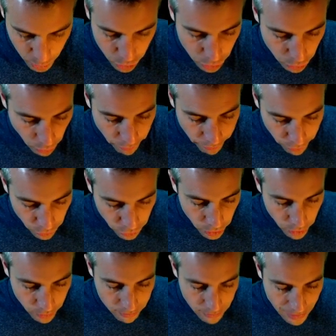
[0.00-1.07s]
So for
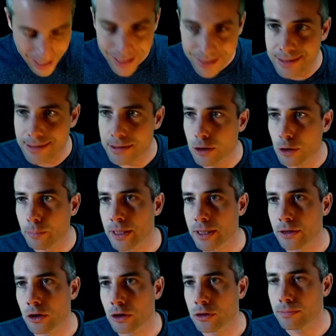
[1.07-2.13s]
the accessor
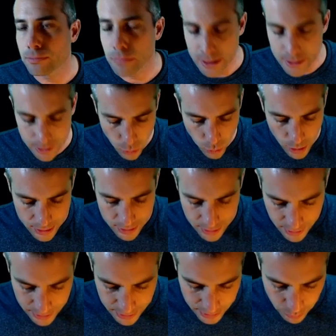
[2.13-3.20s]
method, it's quite
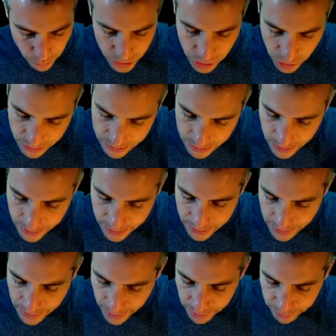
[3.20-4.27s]
easy. We just
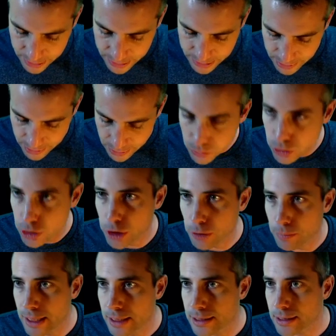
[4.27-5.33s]
delegate everything to the
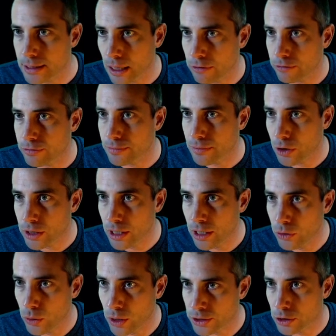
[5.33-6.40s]
domain itself. Okay,
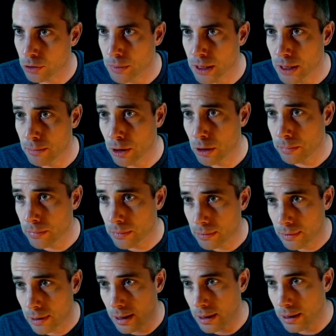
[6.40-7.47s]
you ask the minimum,
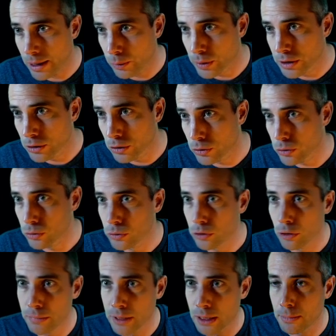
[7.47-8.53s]
I return to you
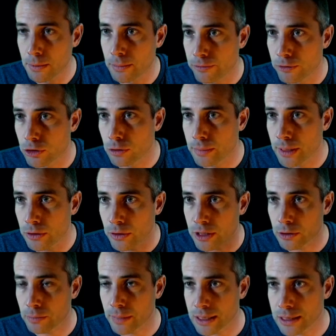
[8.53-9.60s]
the minimum of the domain. You
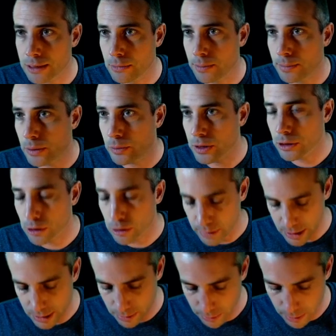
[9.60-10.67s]
ask the maximum, I return the
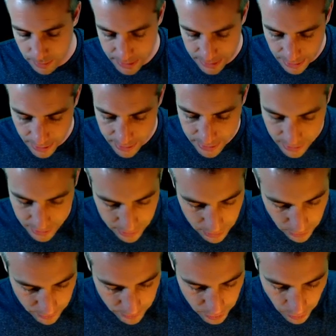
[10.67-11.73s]
maximum size, and
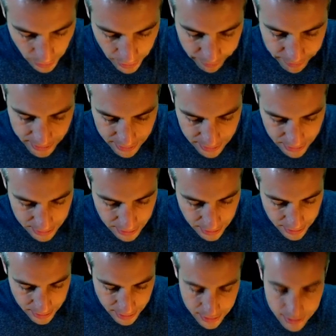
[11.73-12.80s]
so on. So everything is
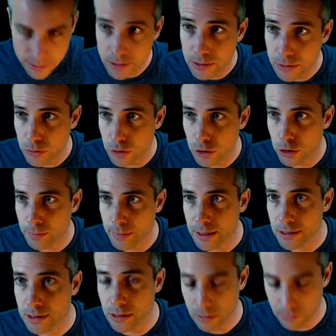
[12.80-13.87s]
delegated to the domain
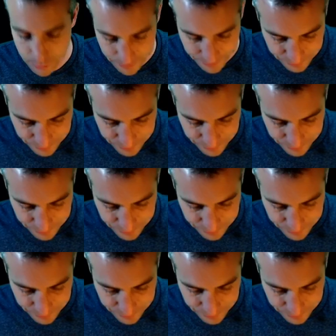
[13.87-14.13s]
itself.